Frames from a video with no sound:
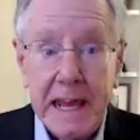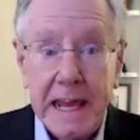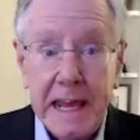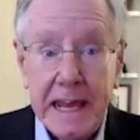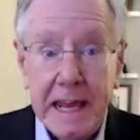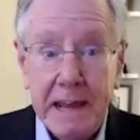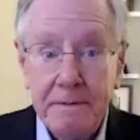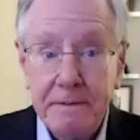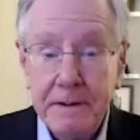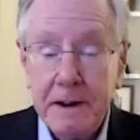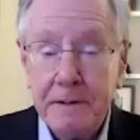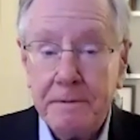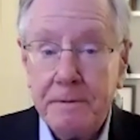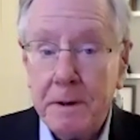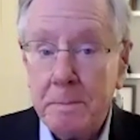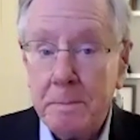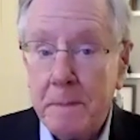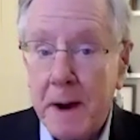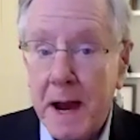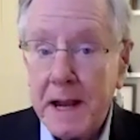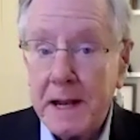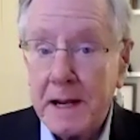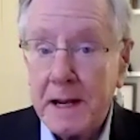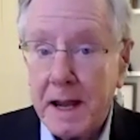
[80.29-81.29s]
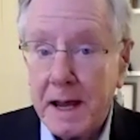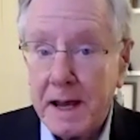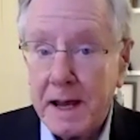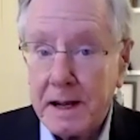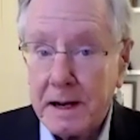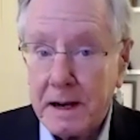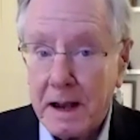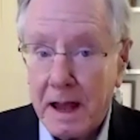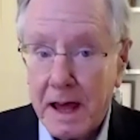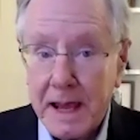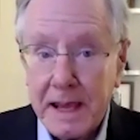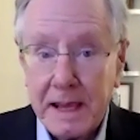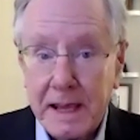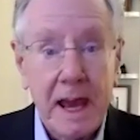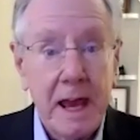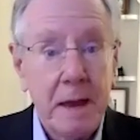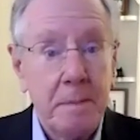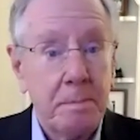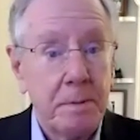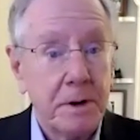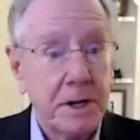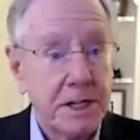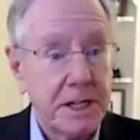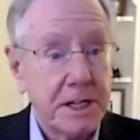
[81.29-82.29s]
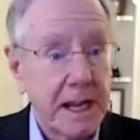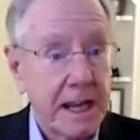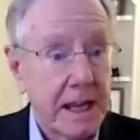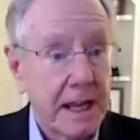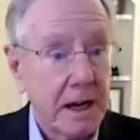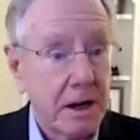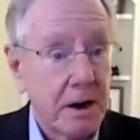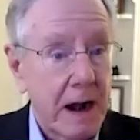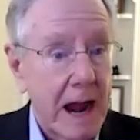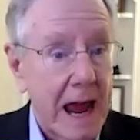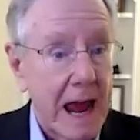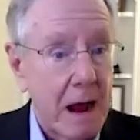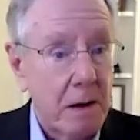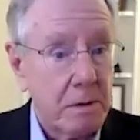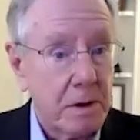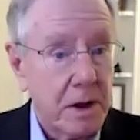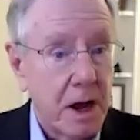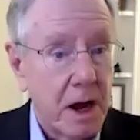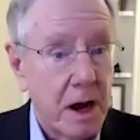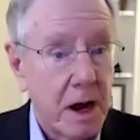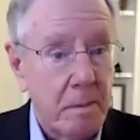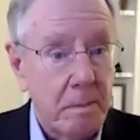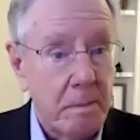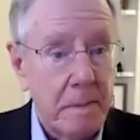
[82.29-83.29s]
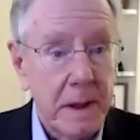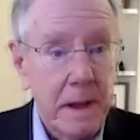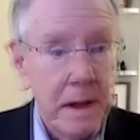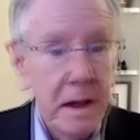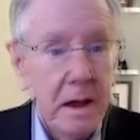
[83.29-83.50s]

even if you might not like a particular outcome.